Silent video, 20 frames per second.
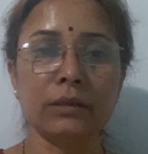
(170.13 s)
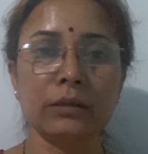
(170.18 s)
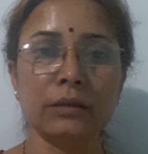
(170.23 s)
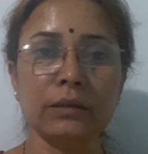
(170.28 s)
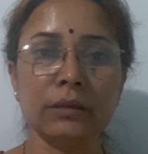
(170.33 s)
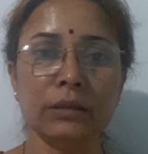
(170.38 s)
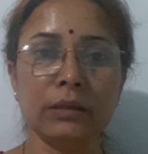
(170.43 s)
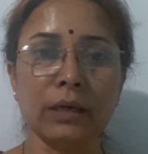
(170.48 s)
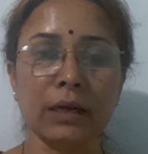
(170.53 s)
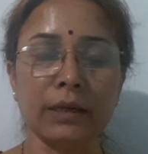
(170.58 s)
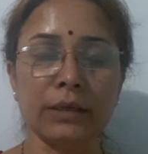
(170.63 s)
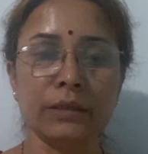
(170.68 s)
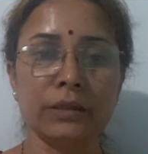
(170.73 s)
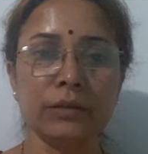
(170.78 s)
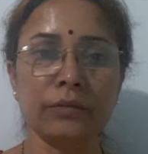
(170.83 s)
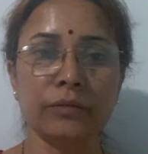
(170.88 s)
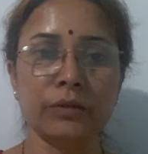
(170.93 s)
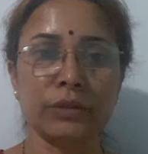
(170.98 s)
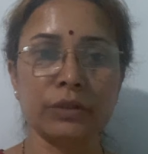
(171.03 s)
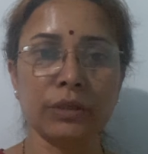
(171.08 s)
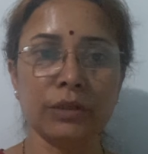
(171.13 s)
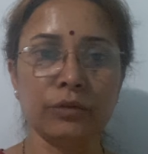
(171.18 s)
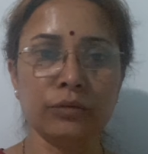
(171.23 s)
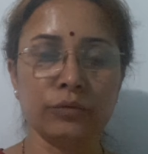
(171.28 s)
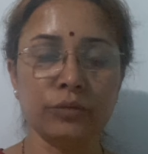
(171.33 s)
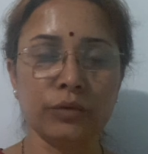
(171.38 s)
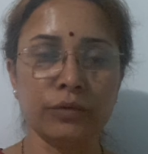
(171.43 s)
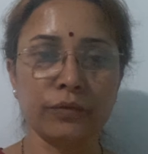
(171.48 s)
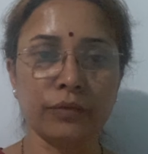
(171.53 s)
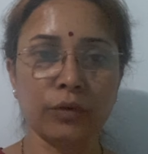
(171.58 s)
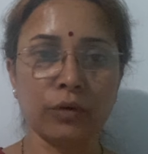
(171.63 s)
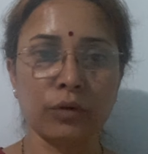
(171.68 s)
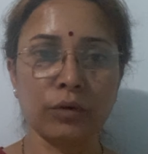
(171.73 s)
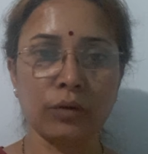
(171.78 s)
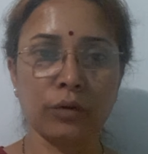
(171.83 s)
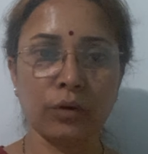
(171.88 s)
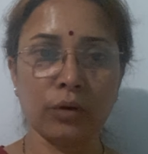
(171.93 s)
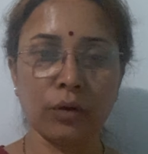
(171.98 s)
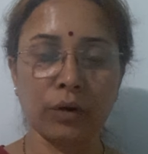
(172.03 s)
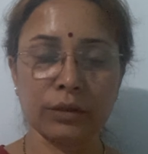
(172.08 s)
the dyes which are used for
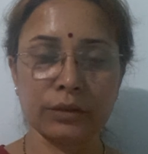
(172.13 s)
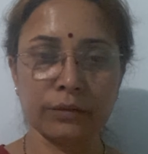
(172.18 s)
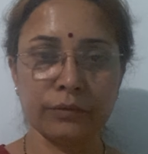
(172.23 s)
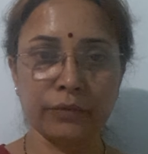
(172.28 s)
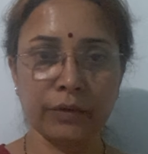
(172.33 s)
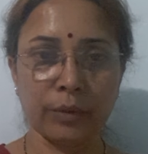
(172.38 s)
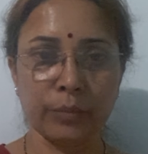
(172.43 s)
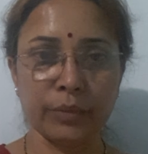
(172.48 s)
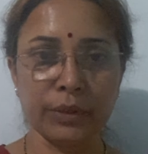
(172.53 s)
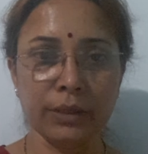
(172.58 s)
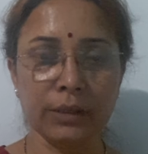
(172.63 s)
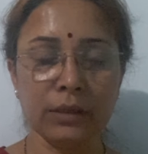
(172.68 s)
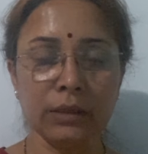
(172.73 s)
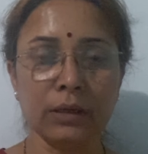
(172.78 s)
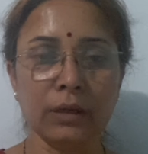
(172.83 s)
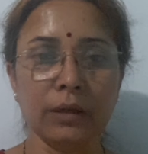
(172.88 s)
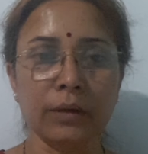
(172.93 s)
cotton fabric.